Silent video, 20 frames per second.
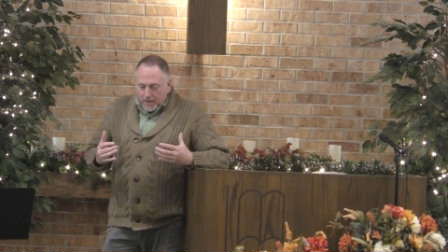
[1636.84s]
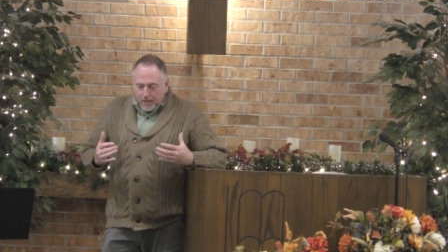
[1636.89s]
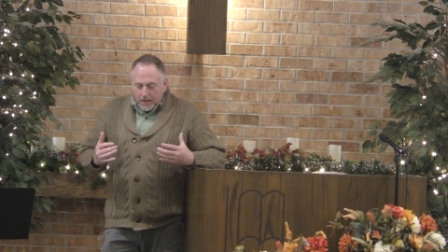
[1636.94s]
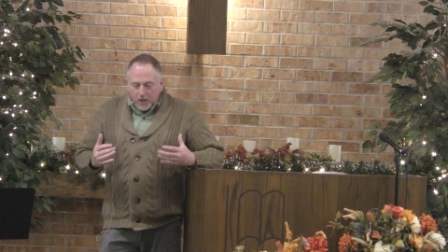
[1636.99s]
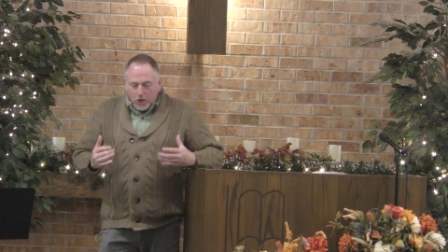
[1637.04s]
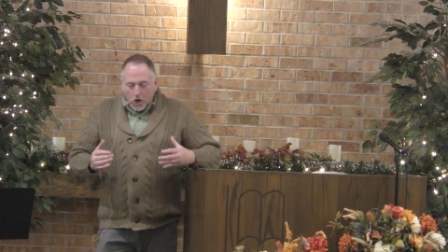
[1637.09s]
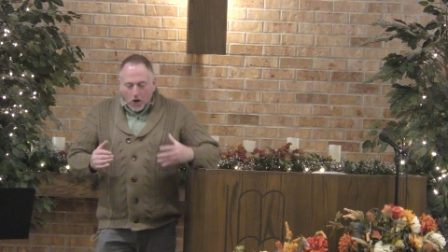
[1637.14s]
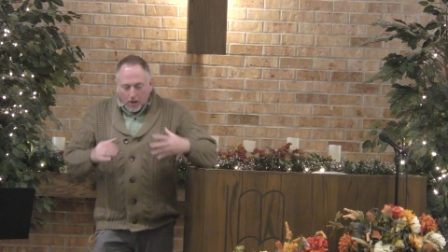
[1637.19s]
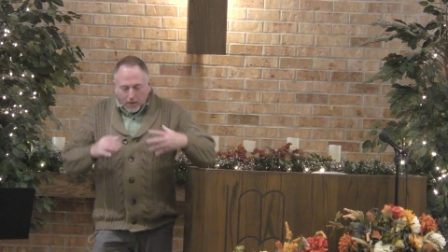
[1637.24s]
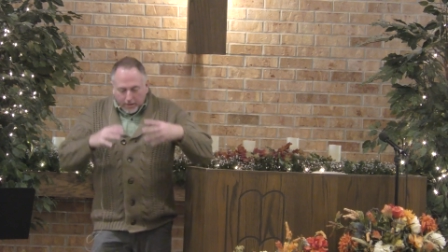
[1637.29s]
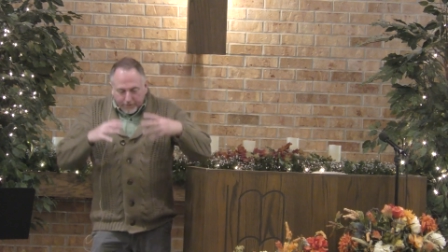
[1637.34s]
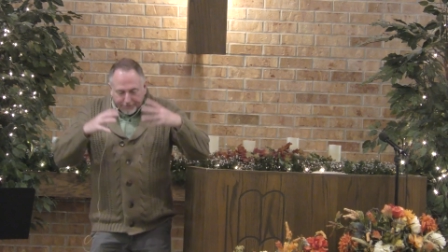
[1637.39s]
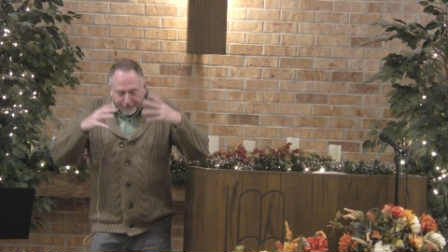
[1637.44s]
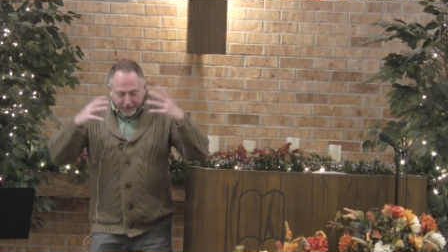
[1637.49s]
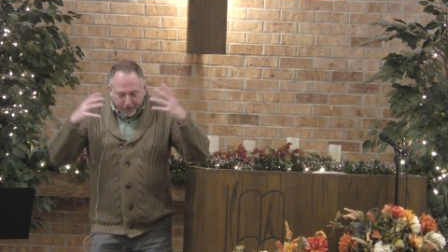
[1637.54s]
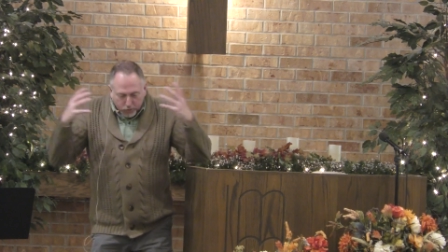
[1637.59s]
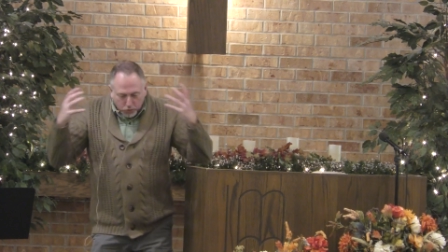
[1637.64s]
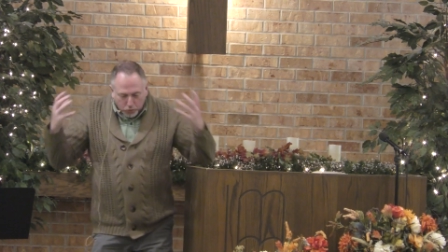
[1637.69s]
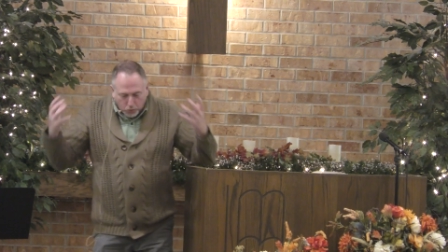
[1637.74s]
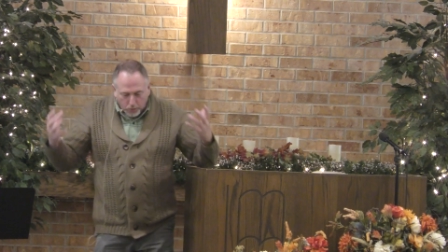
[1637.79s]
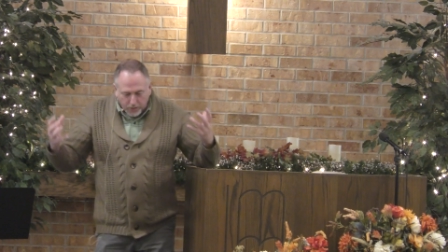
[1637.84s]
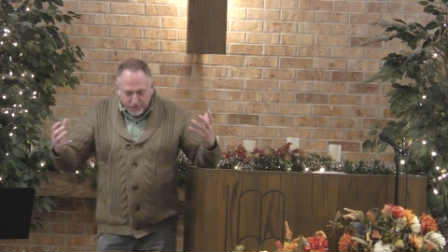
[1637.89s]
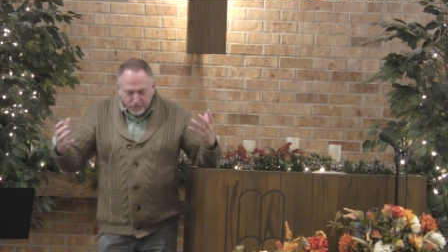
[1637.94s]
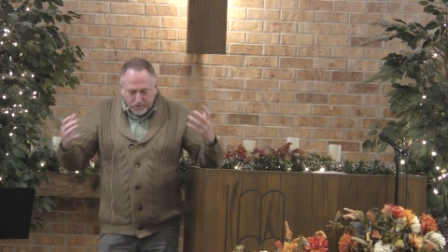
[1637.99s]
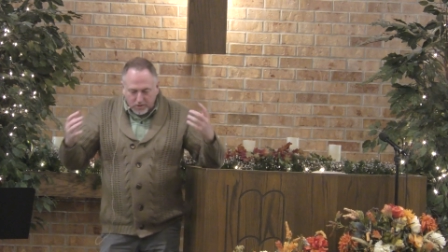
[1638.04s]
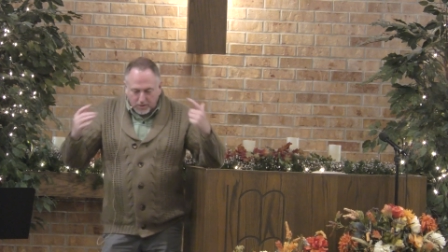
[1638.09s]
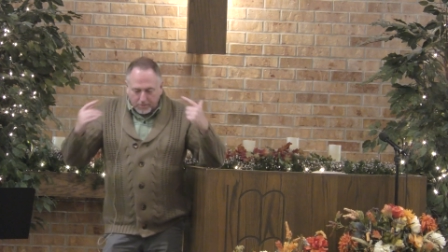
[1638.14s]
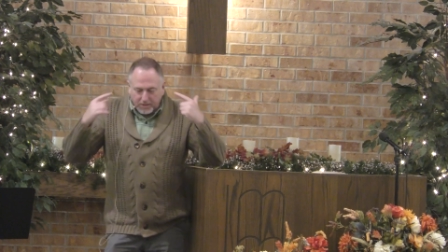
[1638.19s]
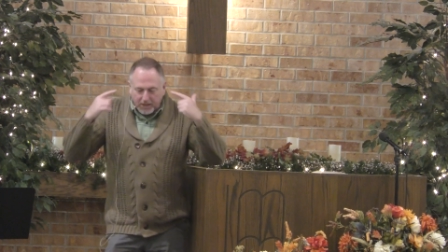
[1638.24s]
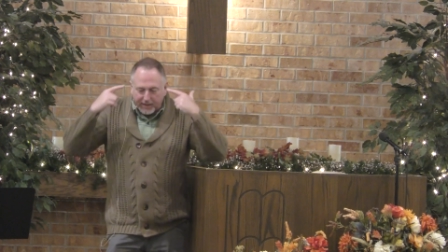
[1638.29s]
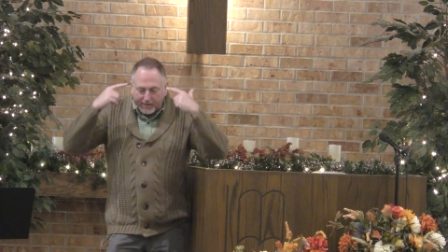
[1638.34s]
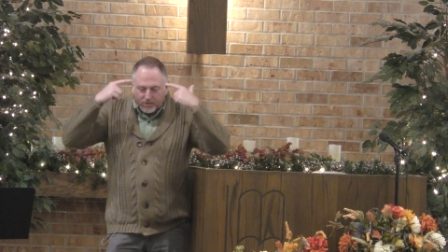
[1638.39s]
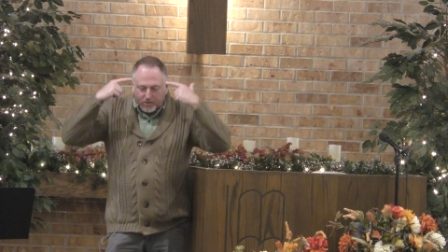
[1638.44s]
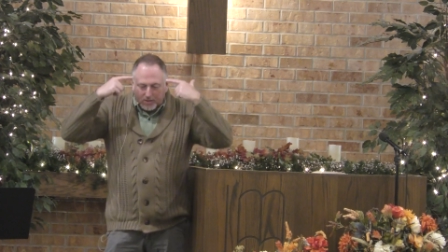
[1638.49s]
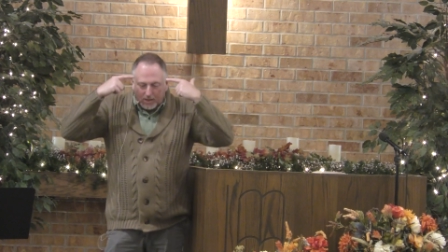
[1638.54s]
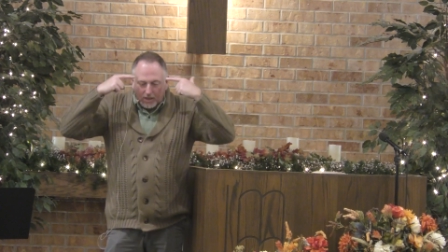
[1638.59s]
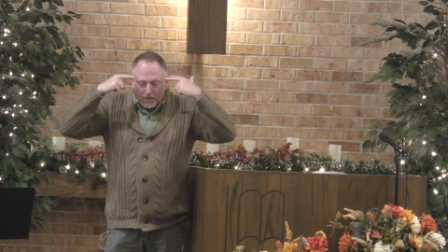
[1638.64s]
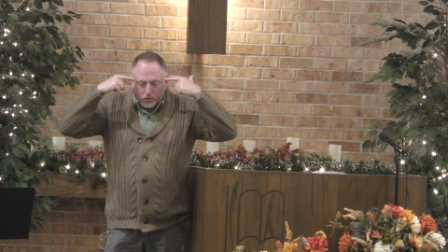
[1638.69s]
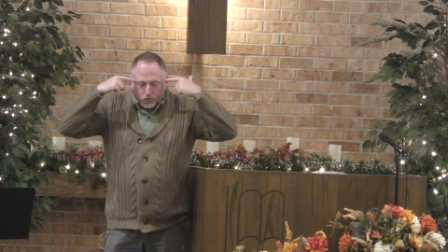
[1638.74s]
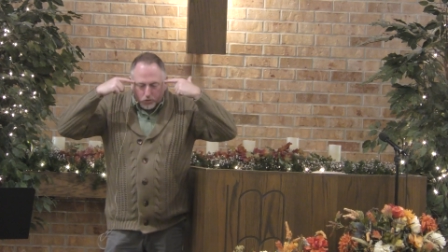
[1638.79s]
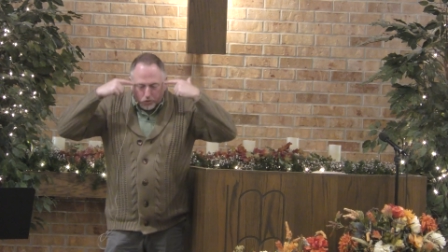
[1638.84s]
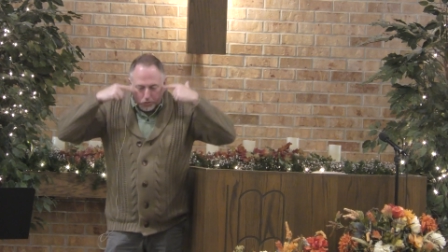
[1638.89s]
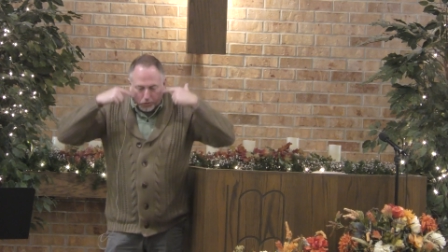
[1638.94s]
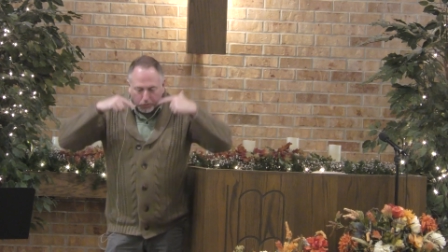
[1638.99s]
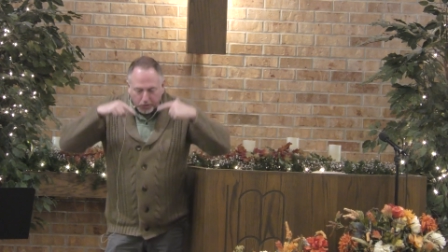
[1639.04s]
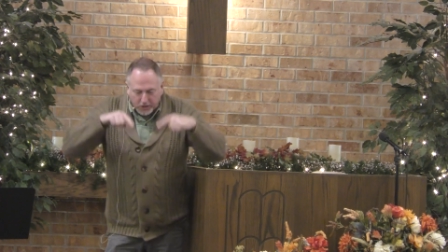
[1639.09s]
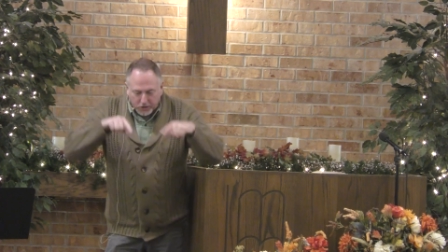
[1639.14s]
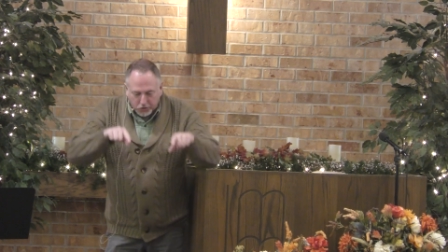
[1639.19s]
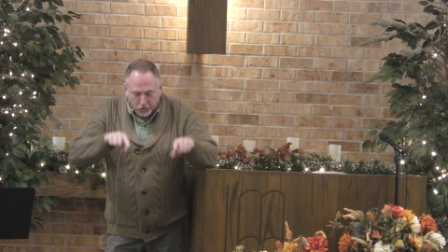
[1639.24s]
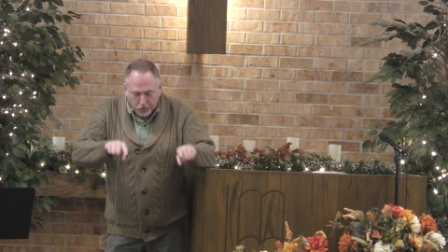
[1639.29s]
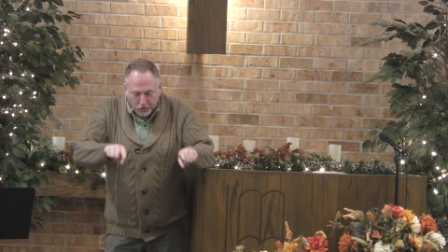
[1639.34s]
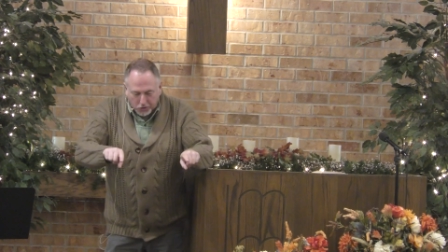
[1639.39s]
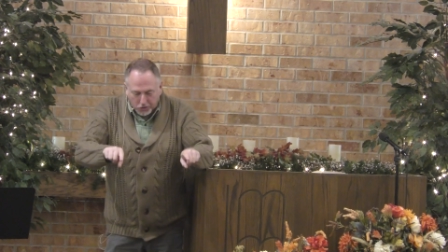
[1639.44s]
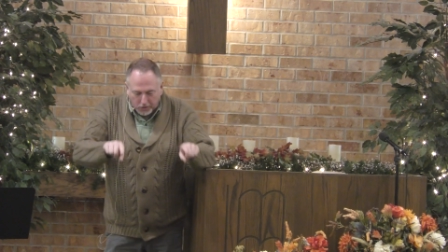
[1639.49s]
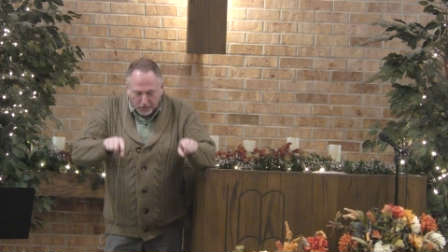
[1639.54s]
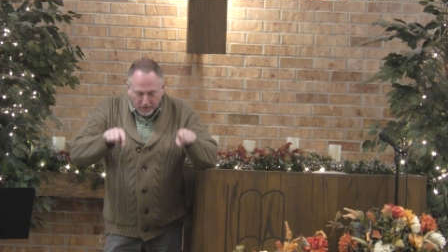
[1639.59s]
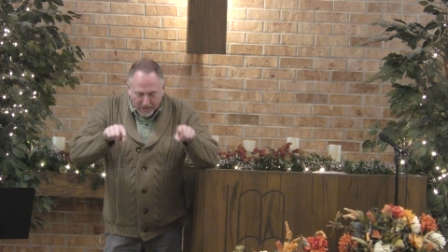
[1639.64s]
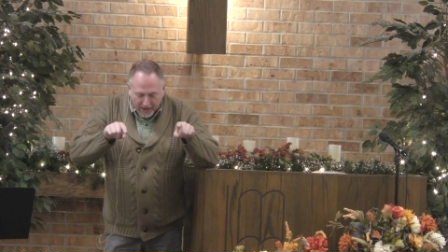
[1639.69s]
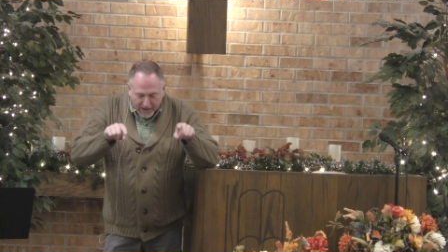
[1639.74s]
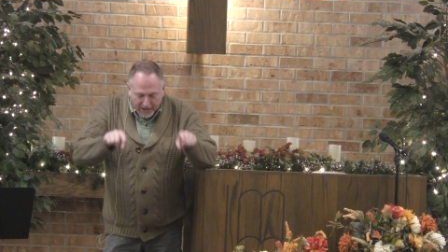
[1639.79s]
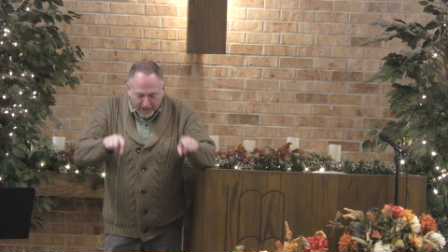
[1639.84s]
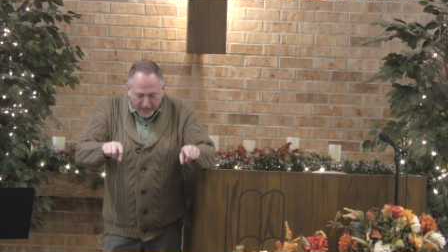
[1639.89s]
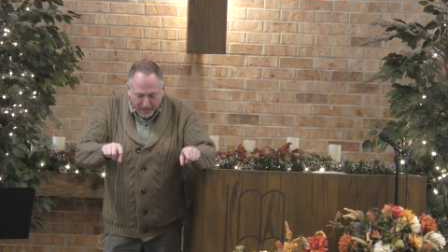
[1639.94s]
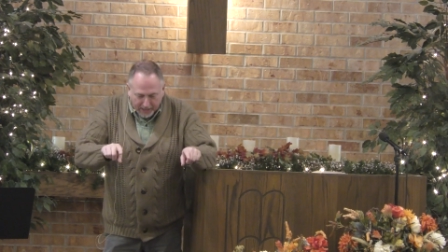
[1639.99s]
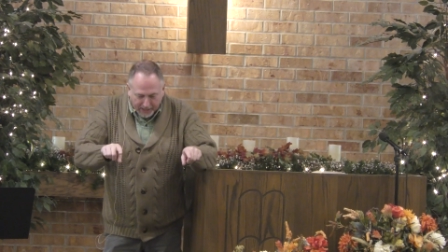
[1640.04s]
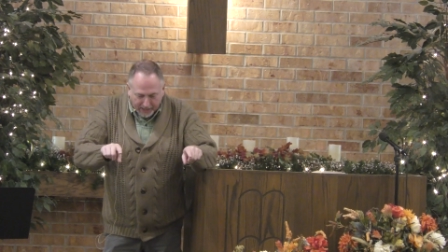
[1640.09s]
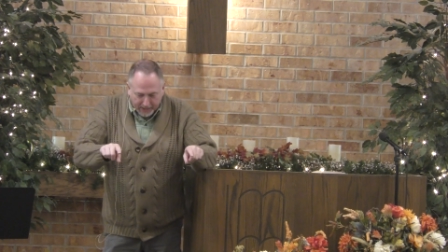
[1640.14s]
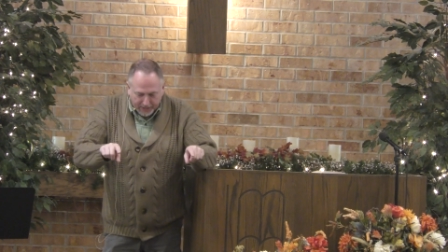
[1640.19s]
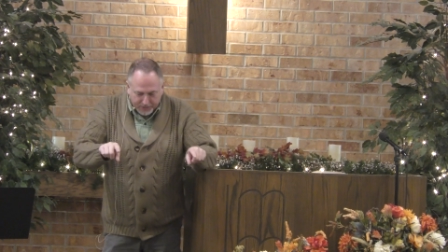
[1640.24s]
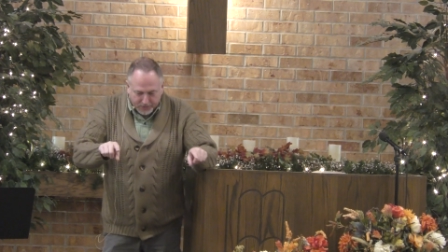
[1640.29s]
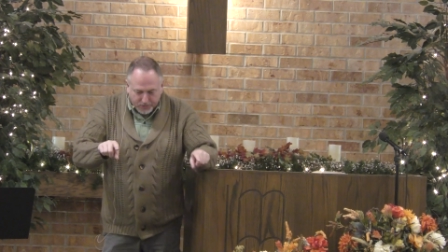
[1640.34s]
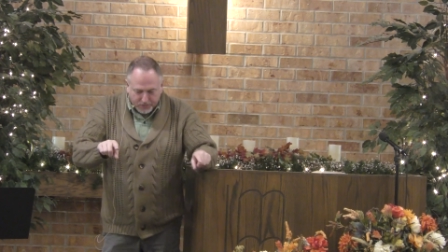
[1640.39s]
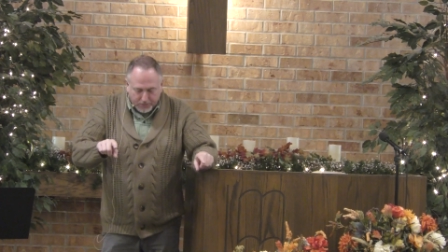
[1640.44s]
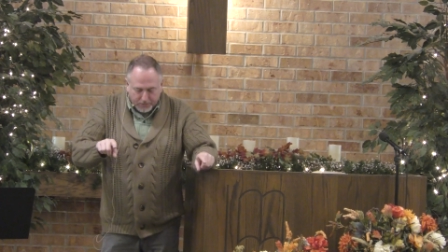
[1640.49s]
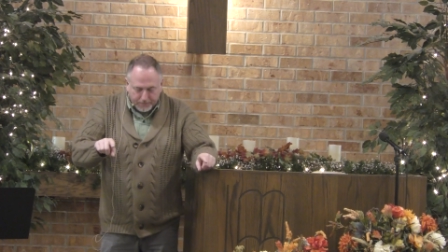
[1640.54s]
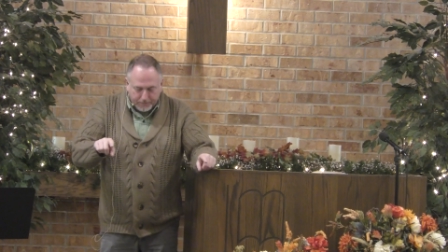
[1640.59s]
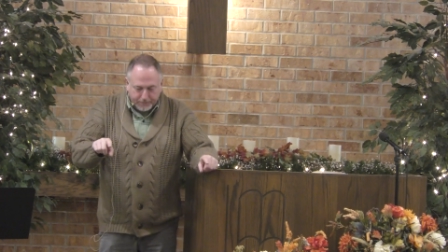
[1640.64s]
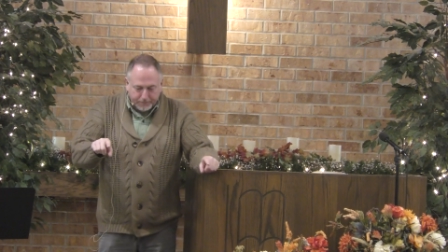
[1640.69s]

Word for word: In all of his wisdom, he sees through eternal eyes.